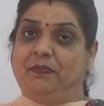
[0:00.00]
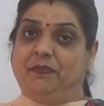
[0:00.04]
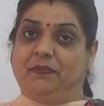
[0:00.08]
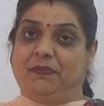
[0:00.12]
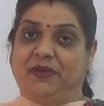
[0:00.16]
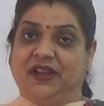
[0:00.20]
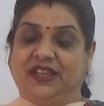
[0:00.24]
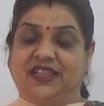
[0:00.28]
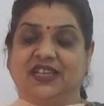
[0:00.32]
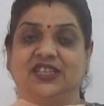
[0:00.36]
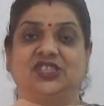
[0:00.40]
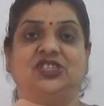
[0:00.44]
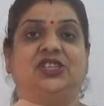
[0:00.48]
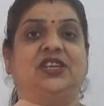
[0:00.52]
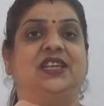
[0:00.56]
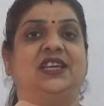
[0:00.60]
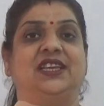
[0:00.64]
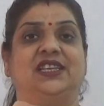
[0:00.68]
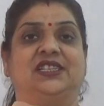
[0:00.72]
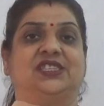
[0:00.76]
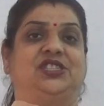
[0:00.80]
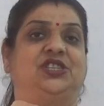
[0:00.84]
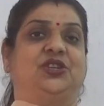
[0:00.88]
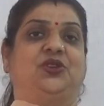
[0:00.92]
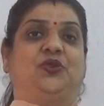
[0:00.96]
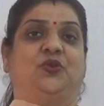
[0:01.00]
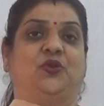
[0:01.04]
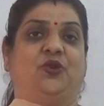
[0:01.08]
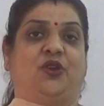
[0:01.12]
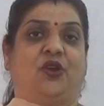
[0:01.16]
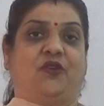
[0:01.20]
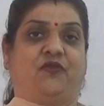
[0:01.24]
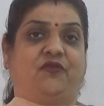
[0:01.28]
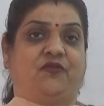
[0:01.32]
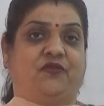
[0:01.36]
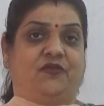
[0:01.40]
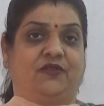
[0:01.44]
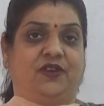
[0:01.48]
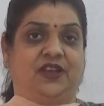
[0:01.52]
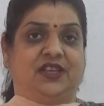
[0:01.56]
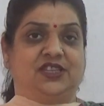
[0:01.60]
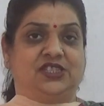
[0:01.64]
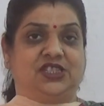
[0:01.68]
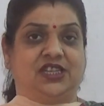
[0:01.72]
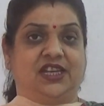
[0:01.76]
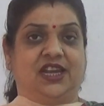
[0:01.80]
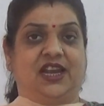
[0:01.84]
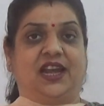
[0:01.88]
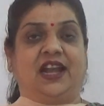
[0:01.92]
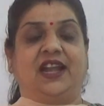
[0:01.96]
Priyadashini Institute of
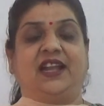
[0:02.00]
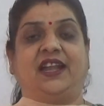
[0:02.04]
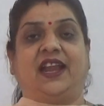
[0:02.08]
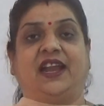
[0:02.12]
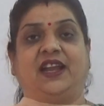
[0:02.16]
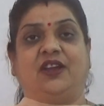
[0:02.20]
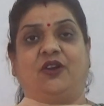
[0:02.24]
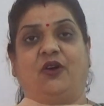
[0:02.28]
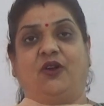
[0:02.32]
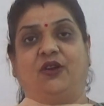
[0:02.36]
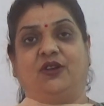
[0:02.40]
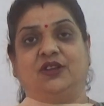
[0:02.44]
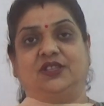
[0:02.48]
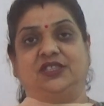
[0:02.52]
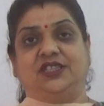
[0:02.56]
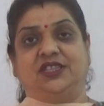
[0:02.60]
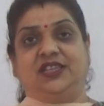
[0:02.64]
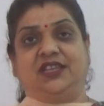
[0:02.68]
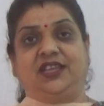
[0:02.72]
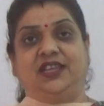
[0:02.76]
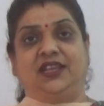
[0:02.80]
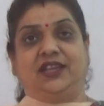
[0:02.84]
Engineering and Technology,